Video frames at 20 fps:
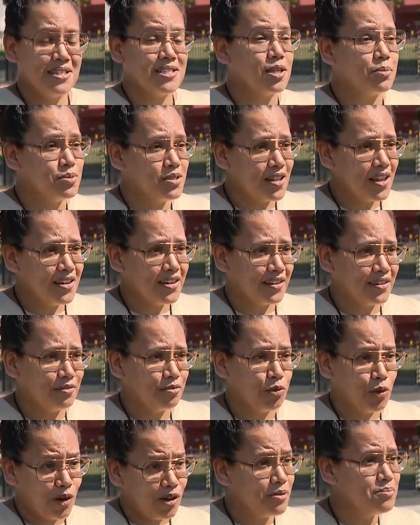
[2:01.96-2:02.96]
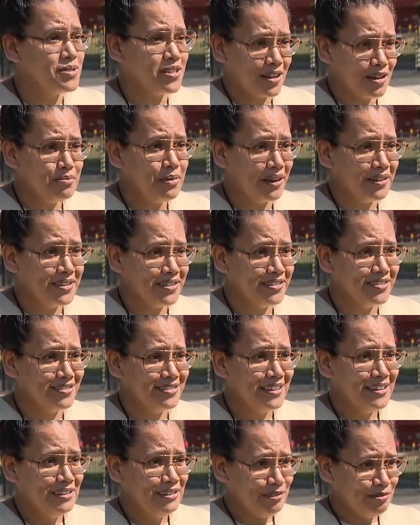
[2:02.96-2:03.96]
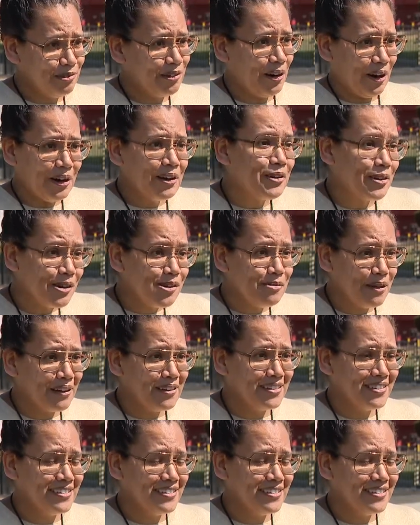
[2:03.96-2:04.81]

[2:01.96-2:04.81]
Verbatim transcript: It's upsetting. We're upset about it. We're angry about